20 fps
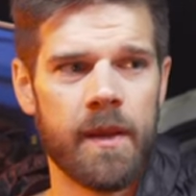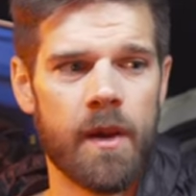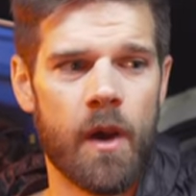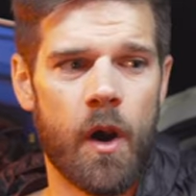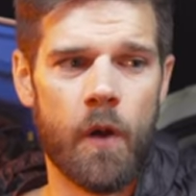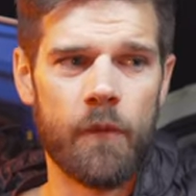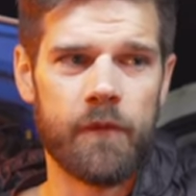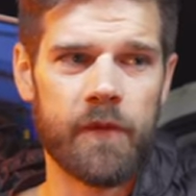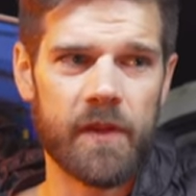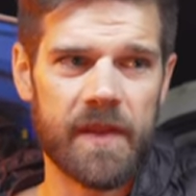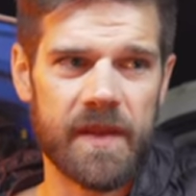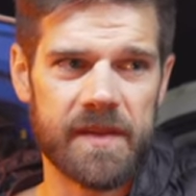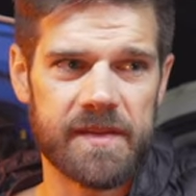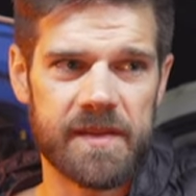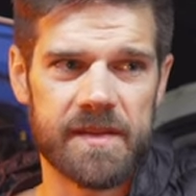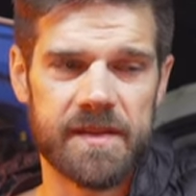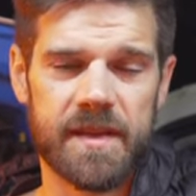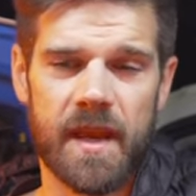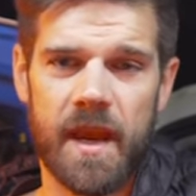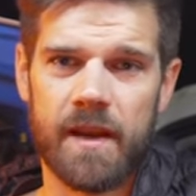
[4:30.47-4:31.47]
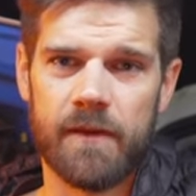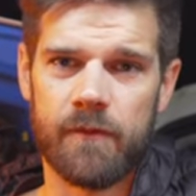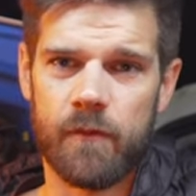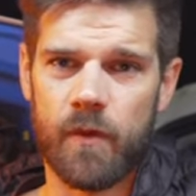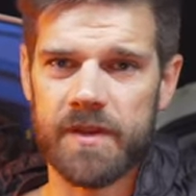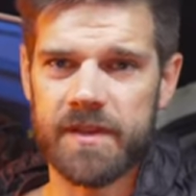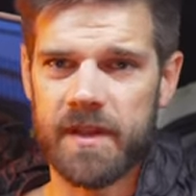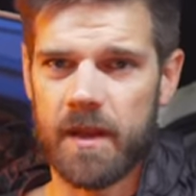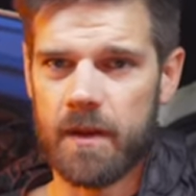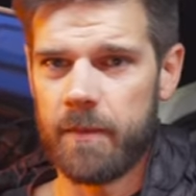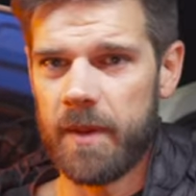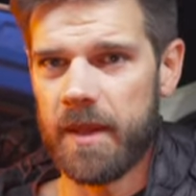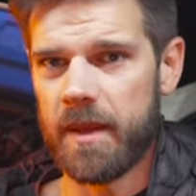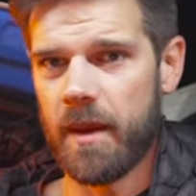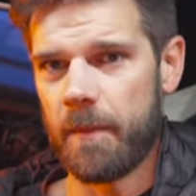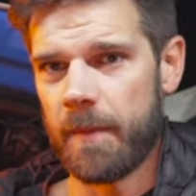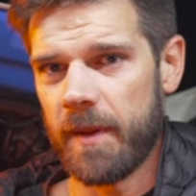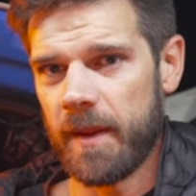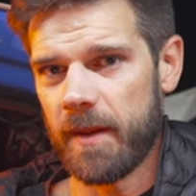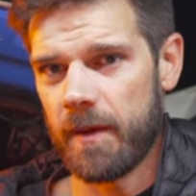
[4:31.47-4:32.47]
Hopefully that's a sign of what's going to be
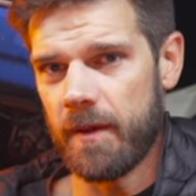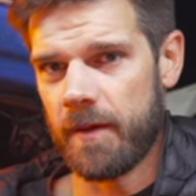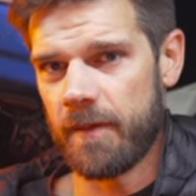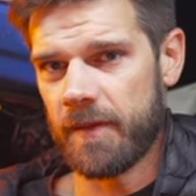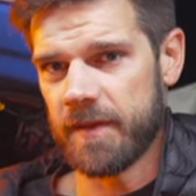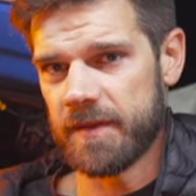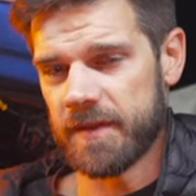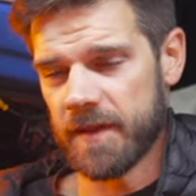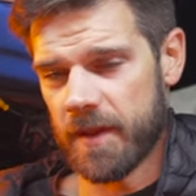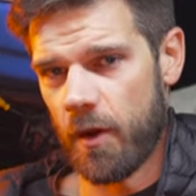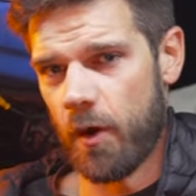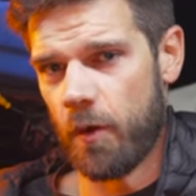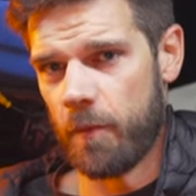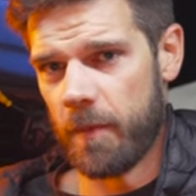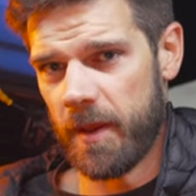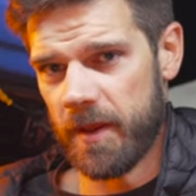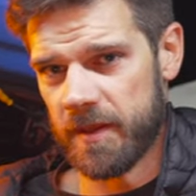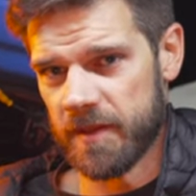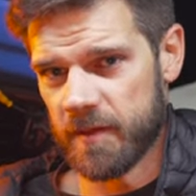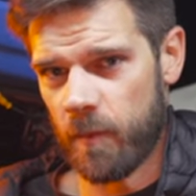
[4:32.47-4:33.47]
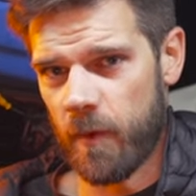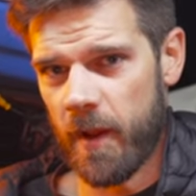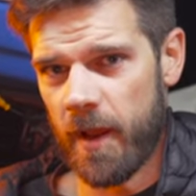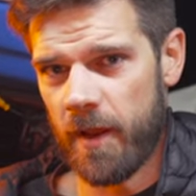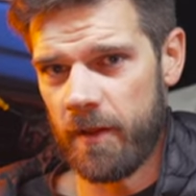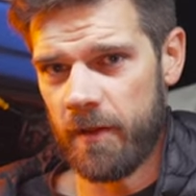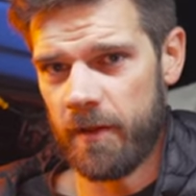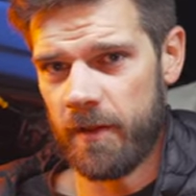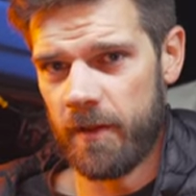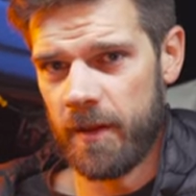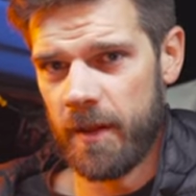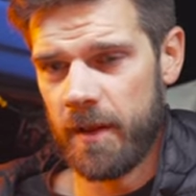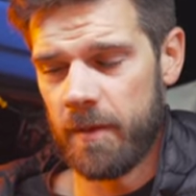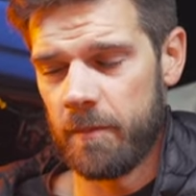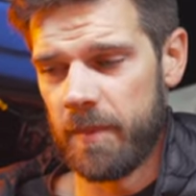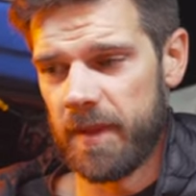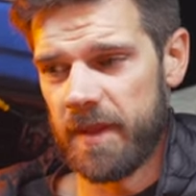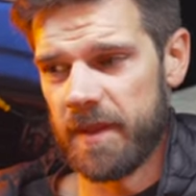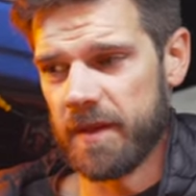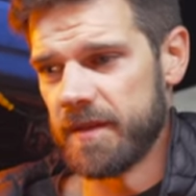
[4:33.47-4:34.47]
coming on the Tacoma as well,
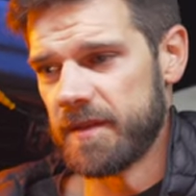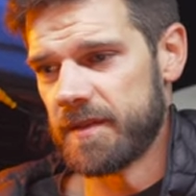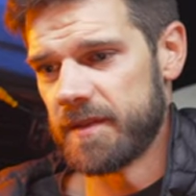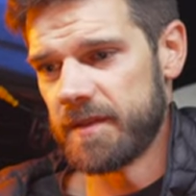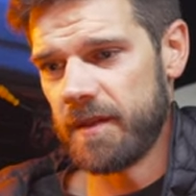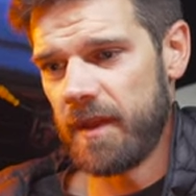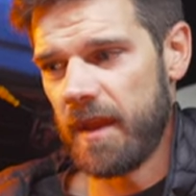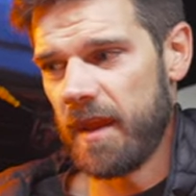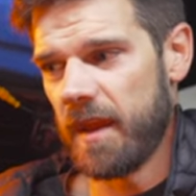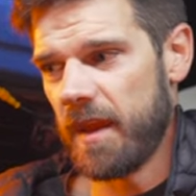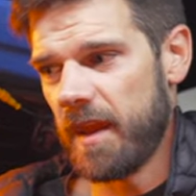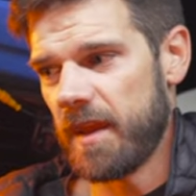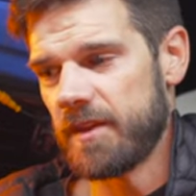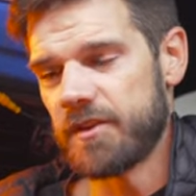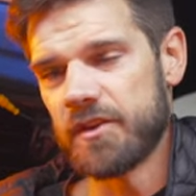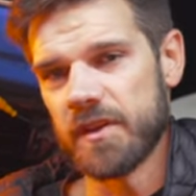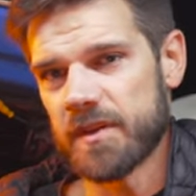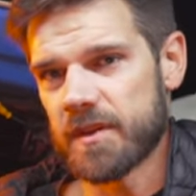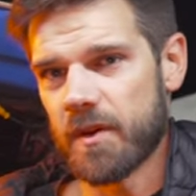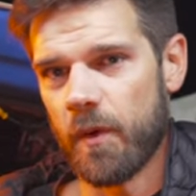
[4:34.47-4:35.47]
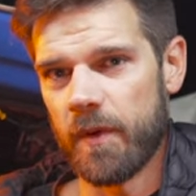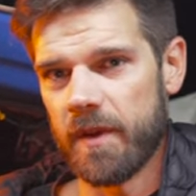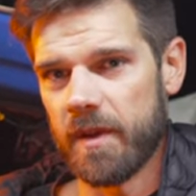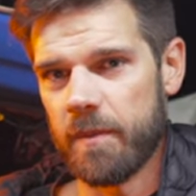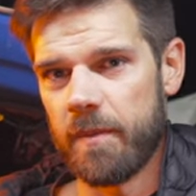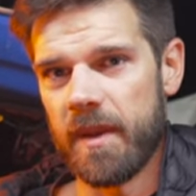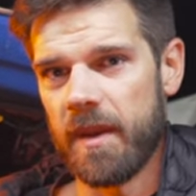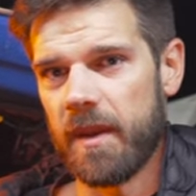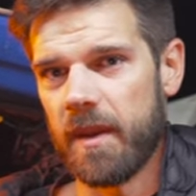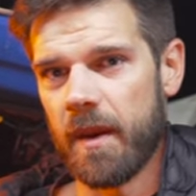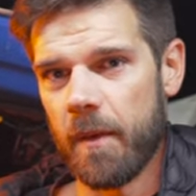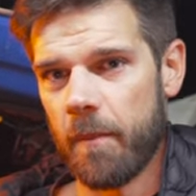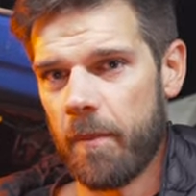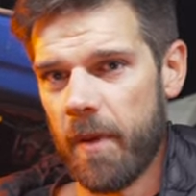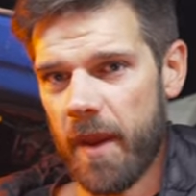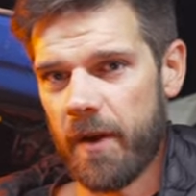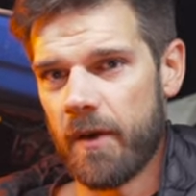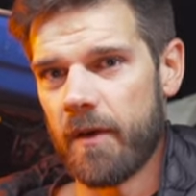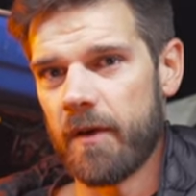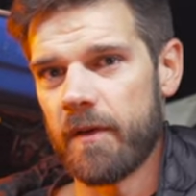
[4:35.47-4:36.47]
because it, it's just going to be a
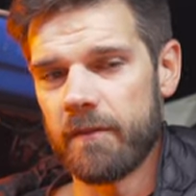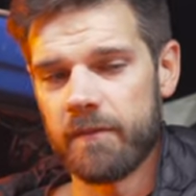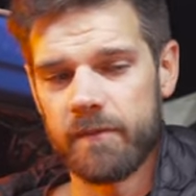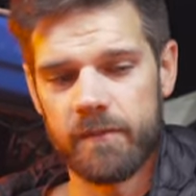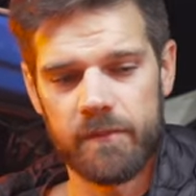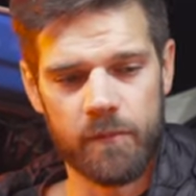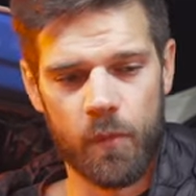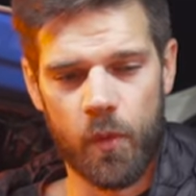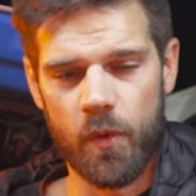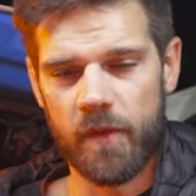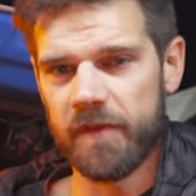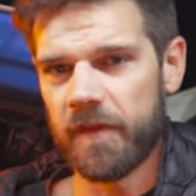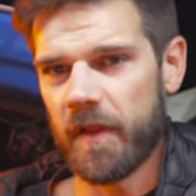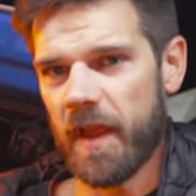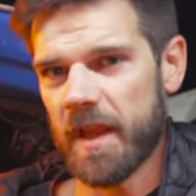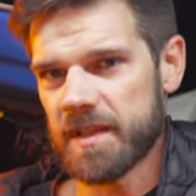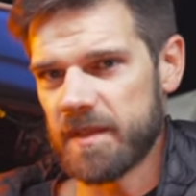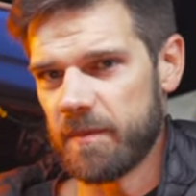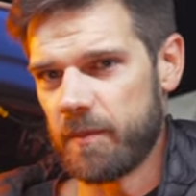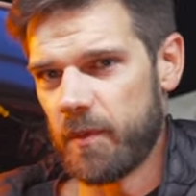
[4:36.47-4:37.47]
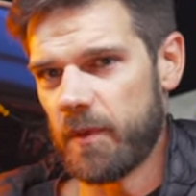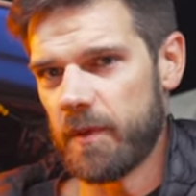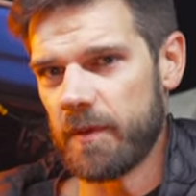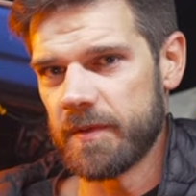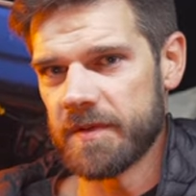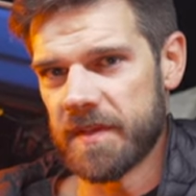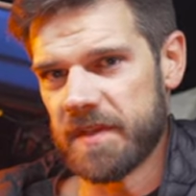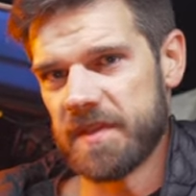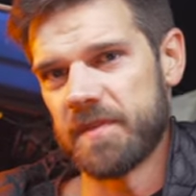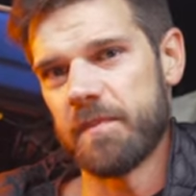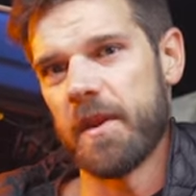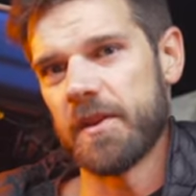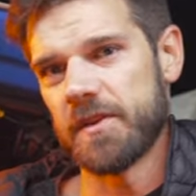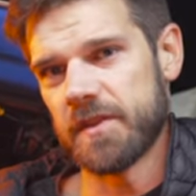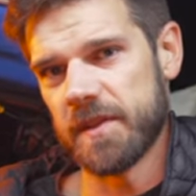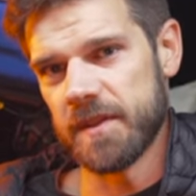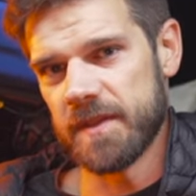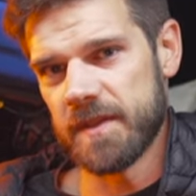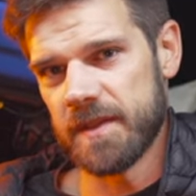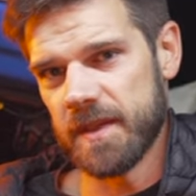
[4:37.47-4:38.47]
better, more flexible
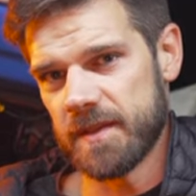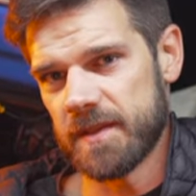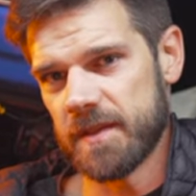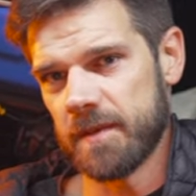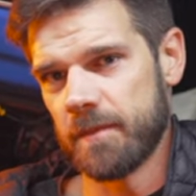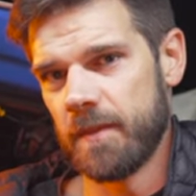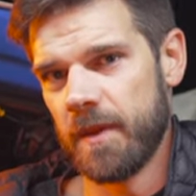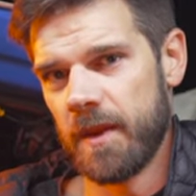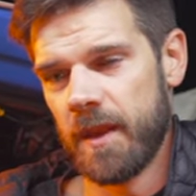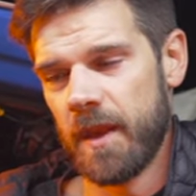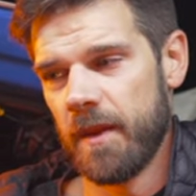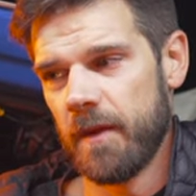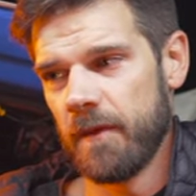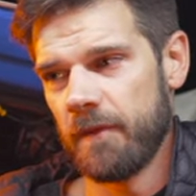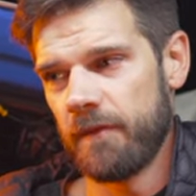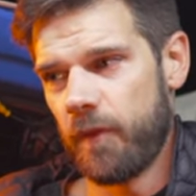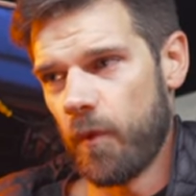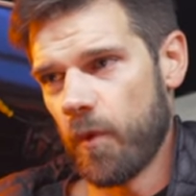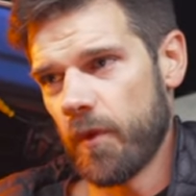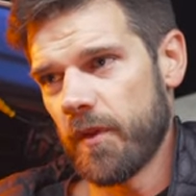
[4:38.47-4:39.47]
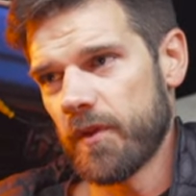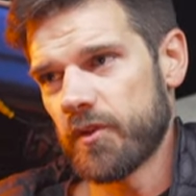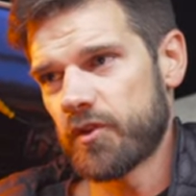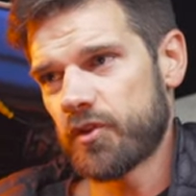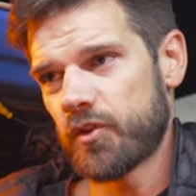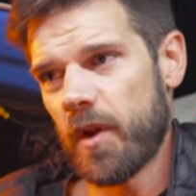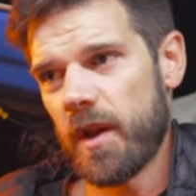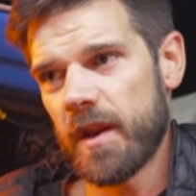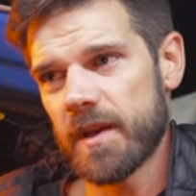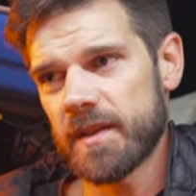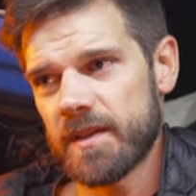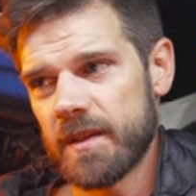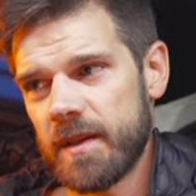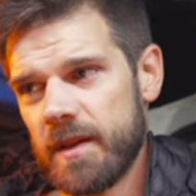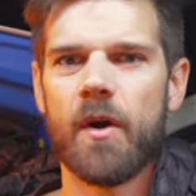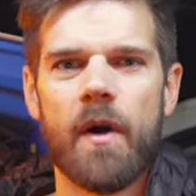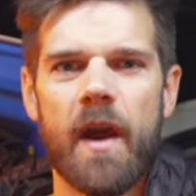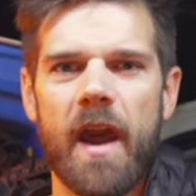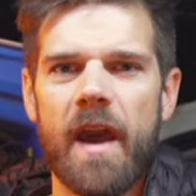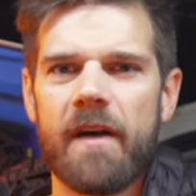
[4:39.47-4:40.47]
suspension system for those trucks.
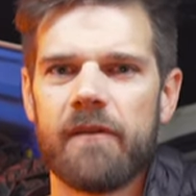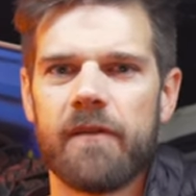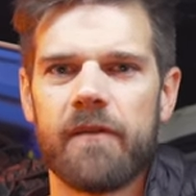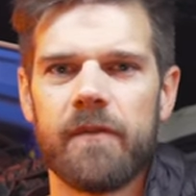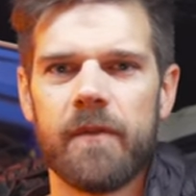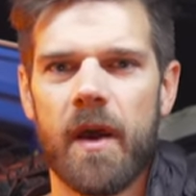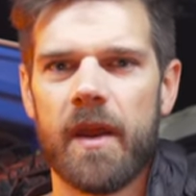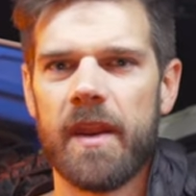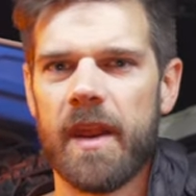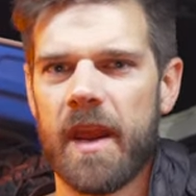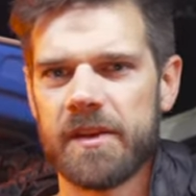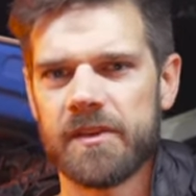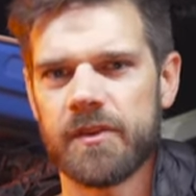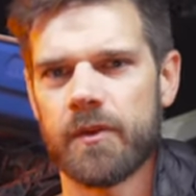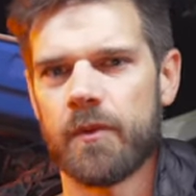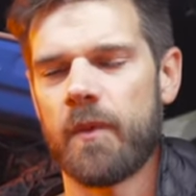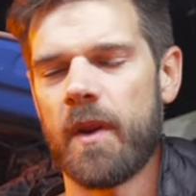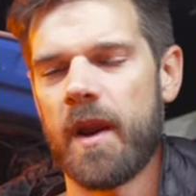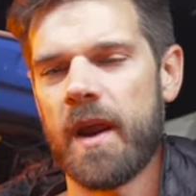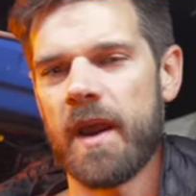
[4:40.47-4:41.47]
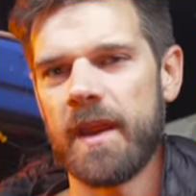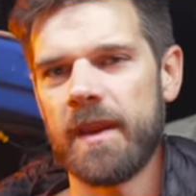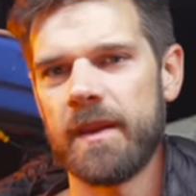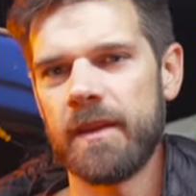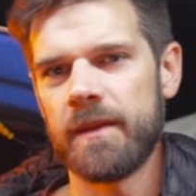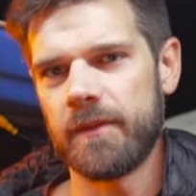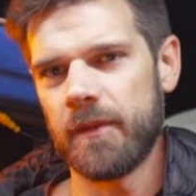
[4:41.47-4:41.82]
They'll have a nicer ride.